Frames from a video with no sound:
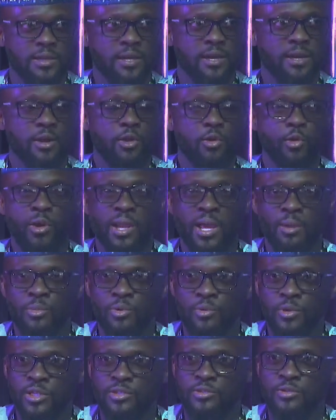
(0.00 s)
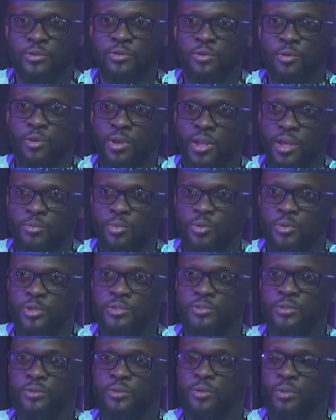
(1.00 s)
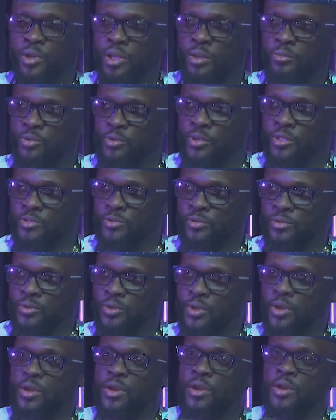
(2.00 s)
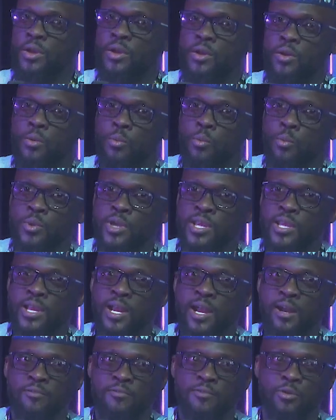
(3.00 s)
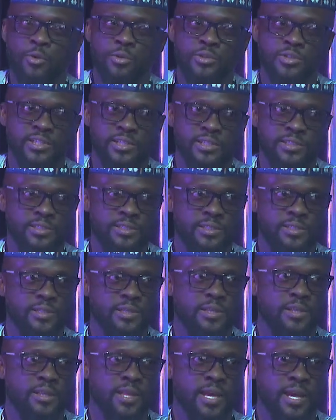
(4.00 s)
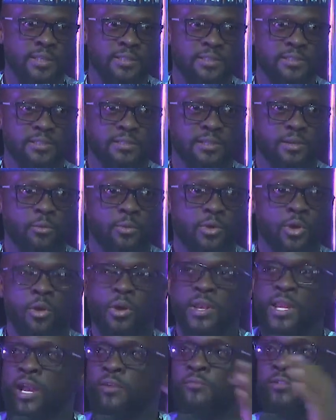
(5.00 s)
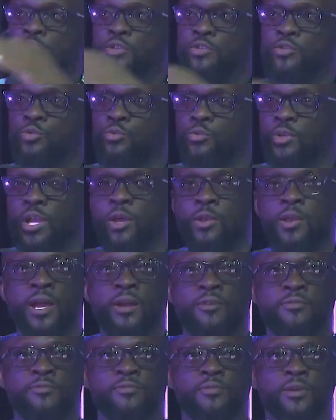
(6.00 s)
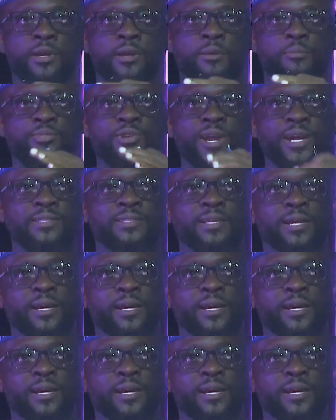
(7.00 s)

collaboration, collaboration, collaboration. We have noticed that we all have issues. We all have practical